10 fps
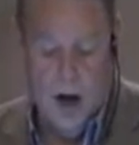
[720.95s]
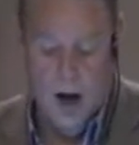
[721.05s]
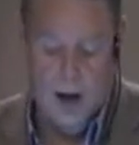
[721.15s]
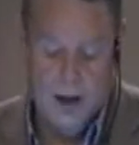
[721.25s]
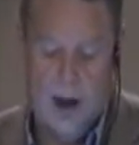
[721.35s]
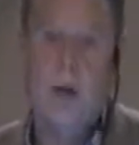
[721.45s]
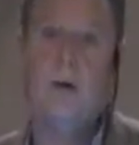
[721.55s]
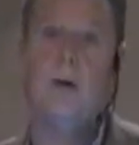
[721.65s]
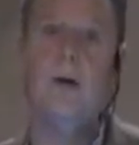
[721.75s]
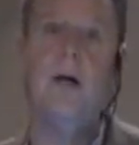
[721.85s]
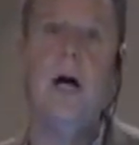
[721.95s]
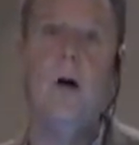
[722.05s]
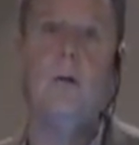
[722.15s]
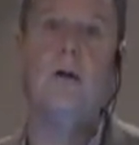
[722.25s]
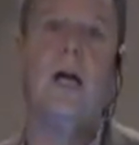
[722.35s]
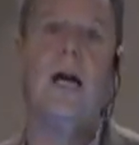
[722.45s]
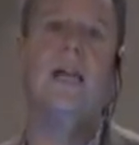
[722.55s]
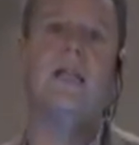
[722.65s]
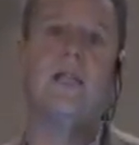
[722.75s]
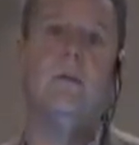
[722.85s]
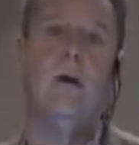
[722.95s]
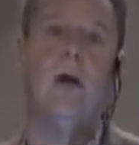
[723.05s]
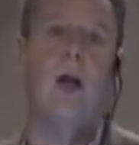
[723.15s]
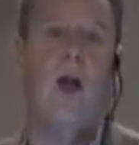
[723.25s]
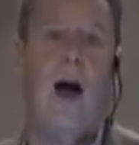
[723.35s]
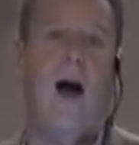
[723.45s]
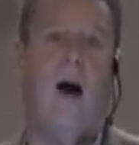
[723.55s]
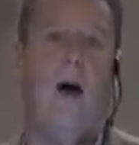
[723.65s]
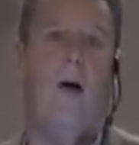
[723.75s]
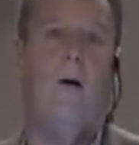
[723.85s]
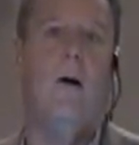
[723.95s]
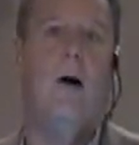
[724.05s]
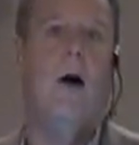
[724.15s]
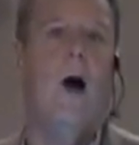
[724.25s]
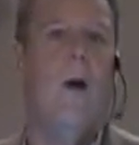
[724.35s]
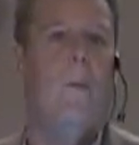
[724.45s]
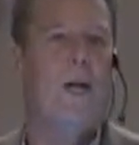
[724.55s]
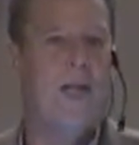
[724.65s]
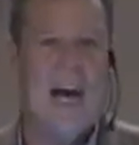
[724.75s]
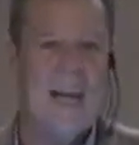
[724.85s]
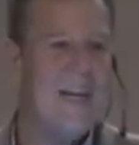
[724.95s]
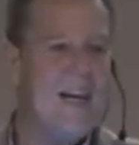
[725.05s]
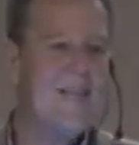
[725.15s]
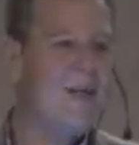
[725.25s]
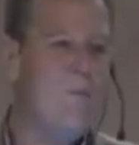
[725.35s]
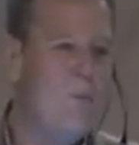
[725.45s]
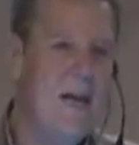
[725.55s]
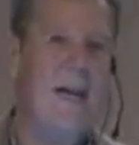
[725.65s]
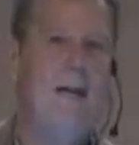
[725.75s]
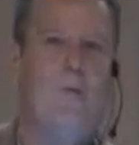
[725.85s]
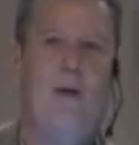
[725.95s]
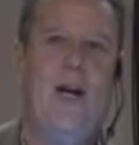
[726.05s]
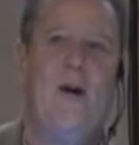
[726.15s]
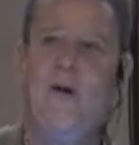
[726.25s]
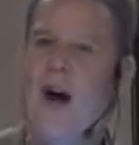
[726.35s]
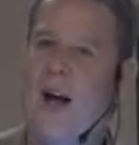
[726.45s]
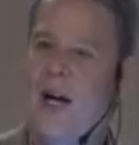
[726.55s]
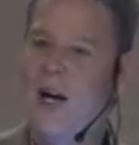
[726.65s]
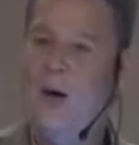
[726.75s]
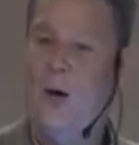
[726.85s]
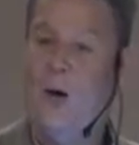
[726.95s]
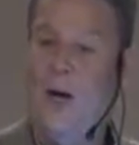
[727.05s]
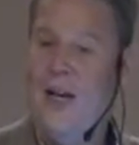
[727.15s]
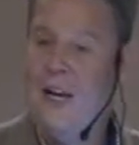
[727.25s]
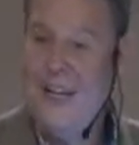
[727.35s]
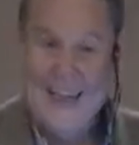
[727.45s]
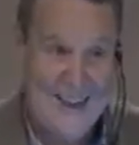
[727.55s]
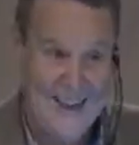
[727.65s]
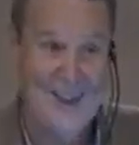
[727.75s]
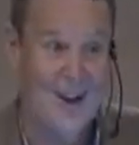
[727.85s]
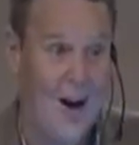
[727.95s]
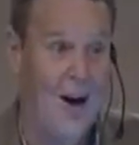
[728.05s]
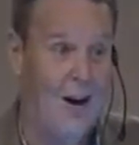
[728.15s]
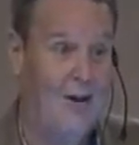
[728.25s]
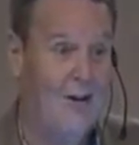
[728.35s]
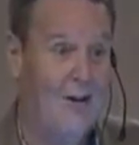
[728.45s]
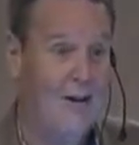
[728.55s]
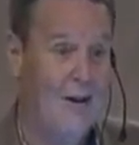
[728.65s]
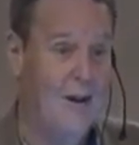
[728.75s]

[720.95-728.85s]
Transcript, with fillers: are not under the Old Testament law but that doesn't mean we are not under any law.